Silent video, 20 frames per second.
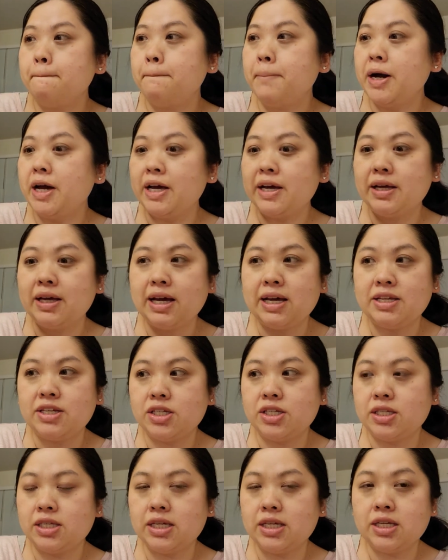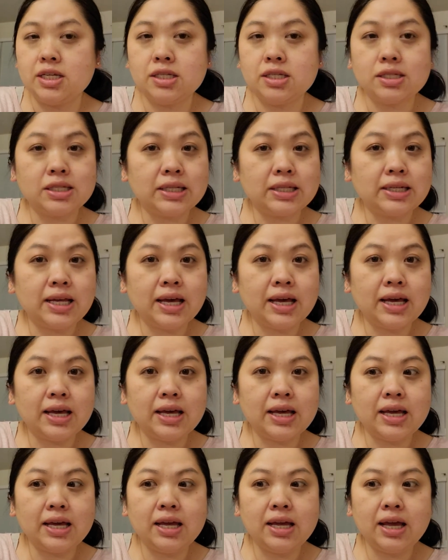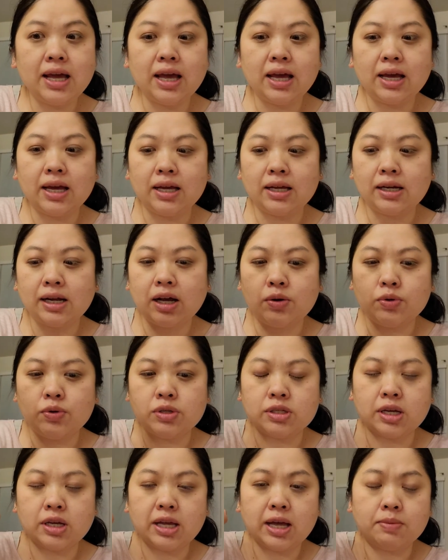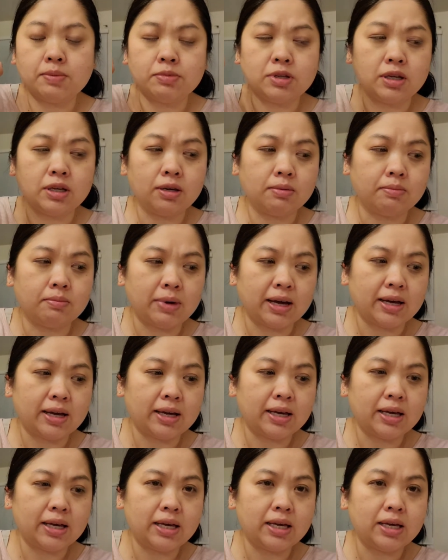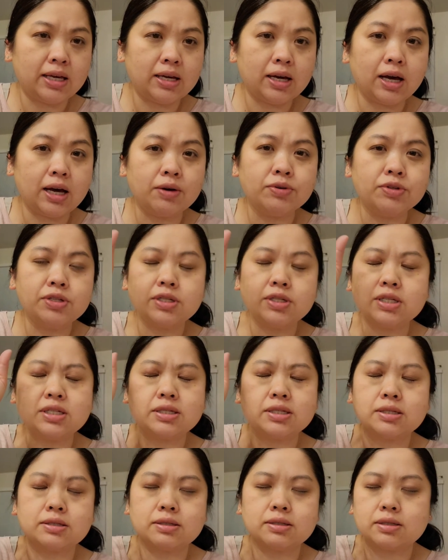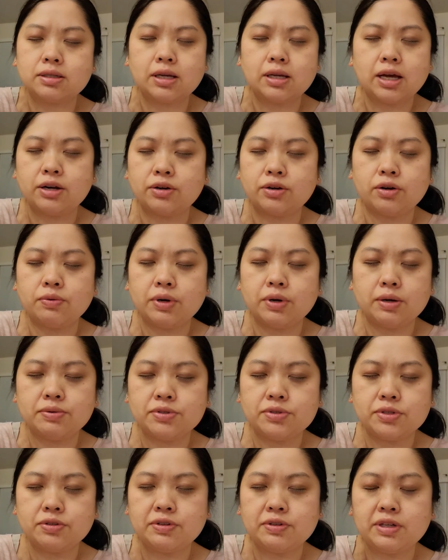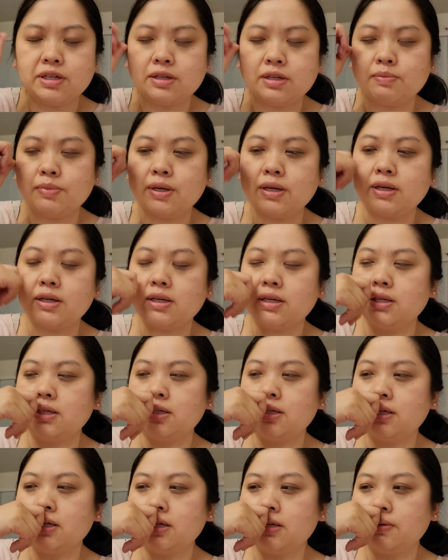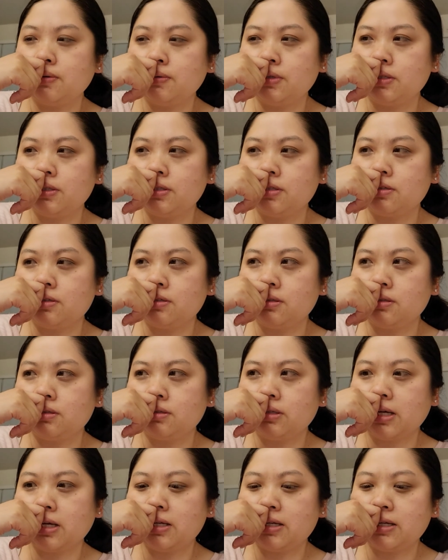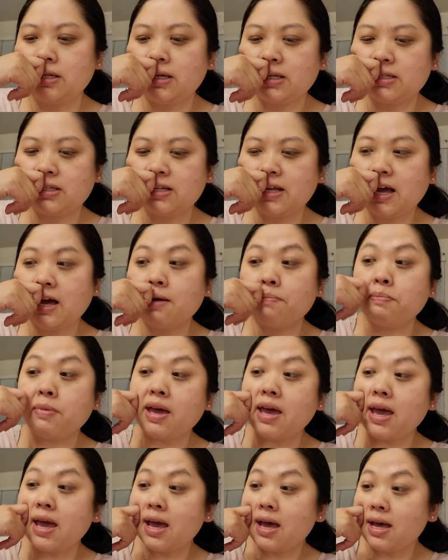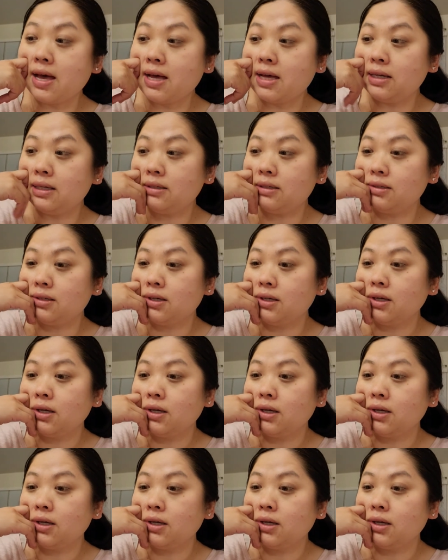but I just didn't today and I was emptying my I was just I don't know what I was doing, but it was, I didn't get to nap. And